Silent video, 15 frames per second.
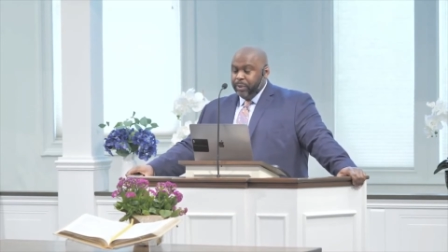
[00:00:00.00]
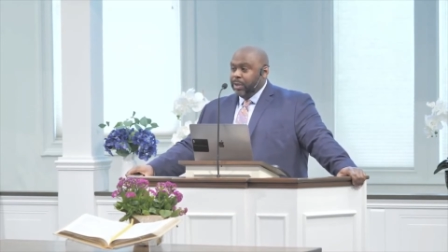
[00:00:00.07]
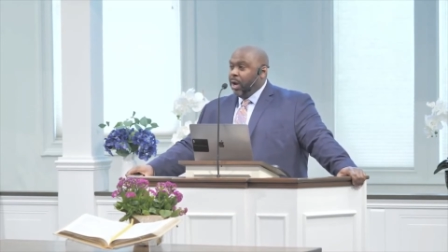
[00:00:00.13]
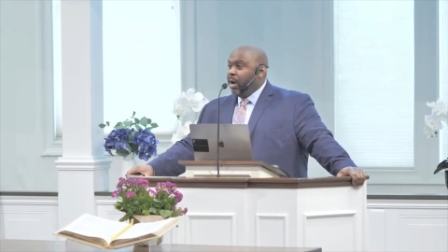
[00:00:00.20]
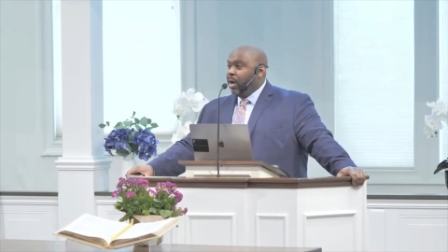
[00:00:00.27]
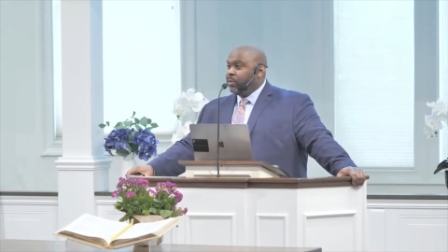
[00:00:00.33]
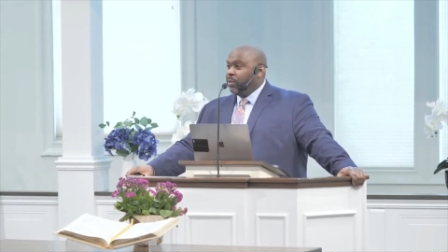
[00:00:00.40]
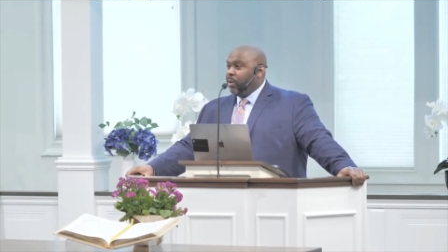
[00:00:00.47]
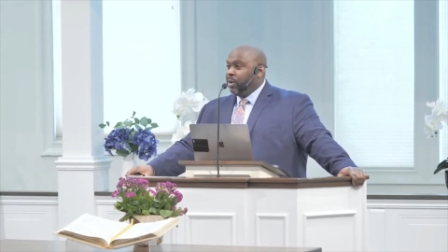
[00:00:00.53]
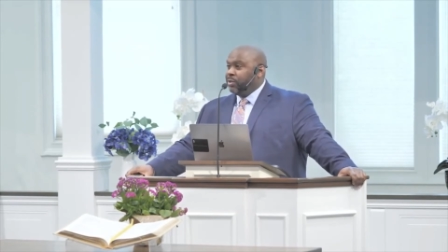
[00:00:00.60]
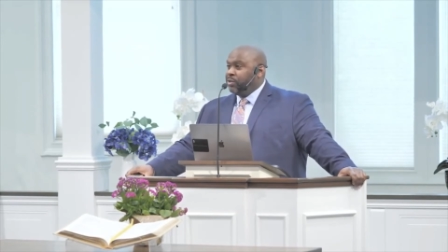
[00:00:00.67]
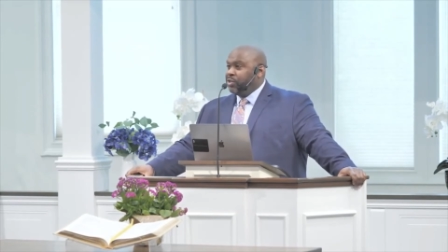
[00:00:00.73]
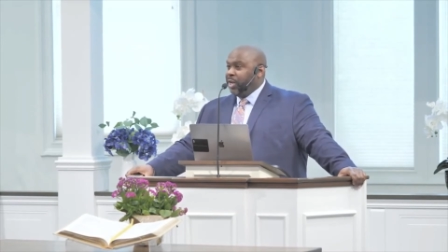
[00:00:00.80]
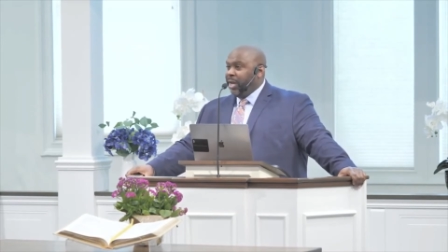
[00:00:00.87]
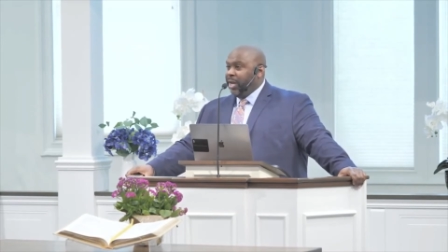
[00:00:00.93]
Dogs were
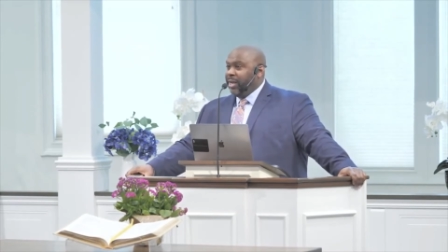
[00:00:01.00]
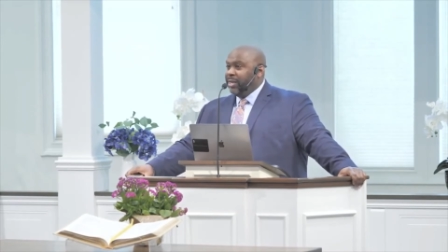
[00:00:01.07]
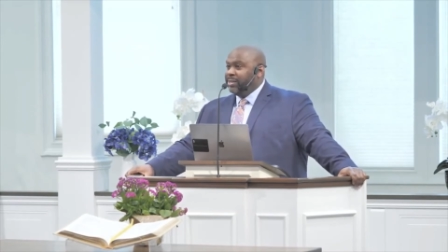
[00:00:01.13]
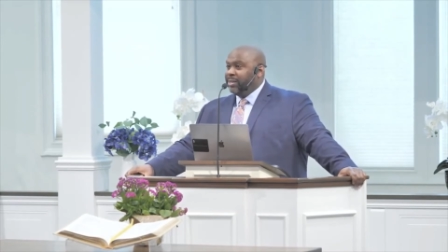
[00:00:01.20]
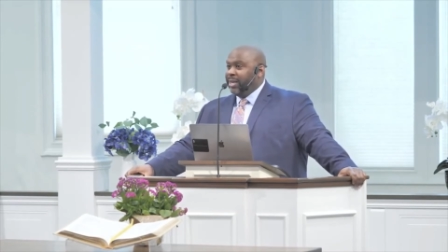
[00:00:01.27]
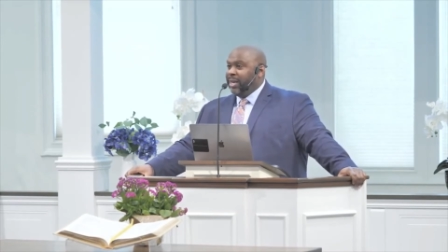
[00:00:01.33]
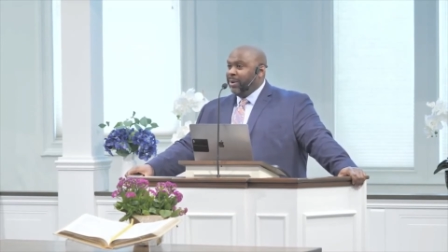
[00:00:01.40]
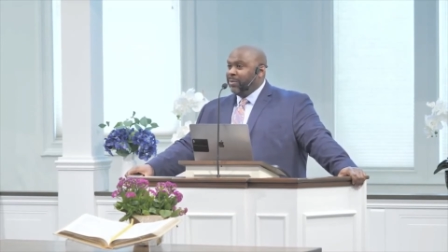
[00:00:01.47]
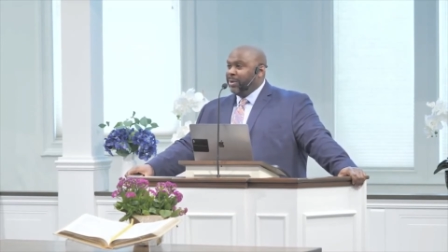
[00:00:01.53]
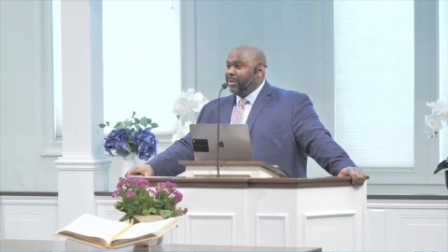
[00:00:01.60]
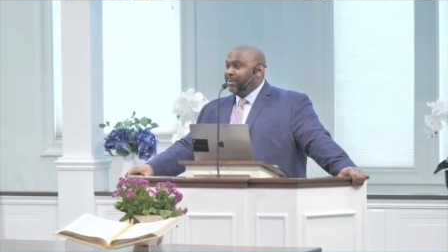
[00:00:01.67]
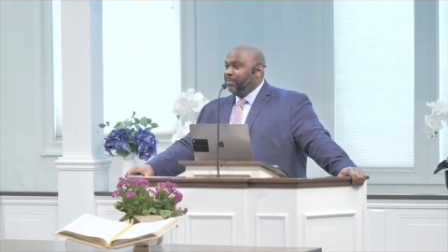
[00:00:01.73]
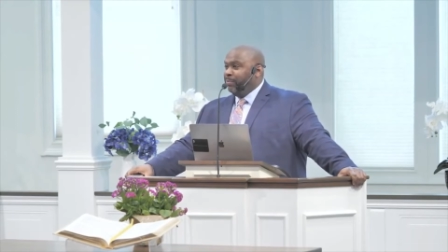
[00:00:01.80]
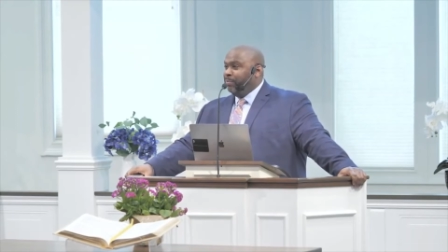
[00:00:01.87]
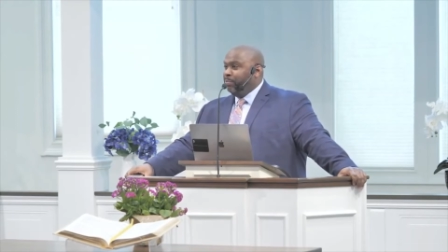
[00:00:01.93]
on chains and they were
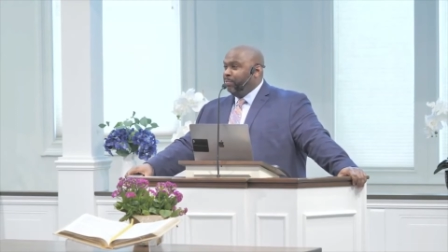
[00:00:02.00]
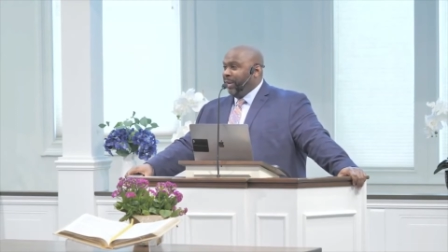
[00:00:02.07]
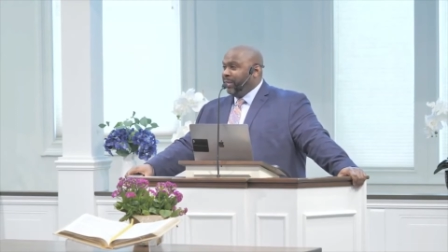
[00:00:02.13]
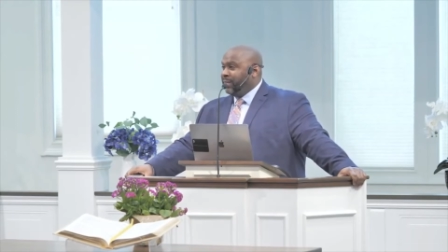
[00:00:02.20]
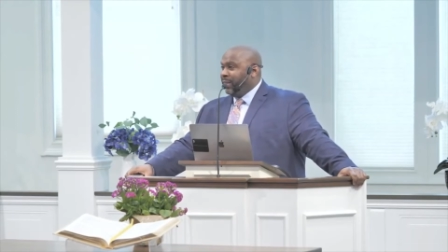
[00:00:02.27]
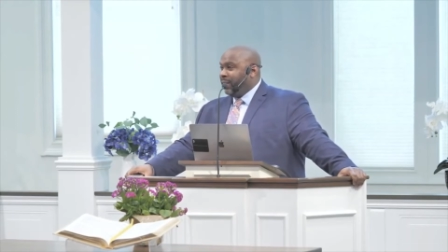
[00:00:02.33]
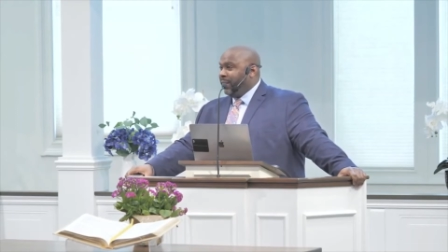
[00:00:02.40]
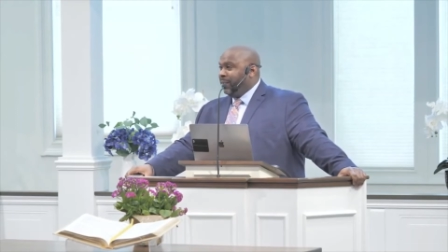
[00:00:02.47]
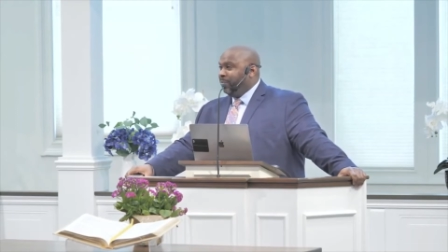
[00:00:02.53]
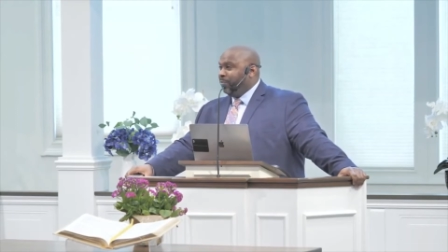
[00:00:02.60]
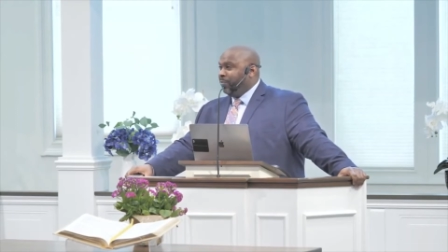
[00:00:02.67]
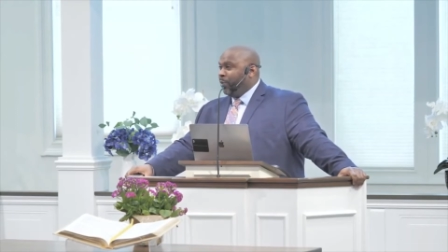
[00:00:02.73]
basically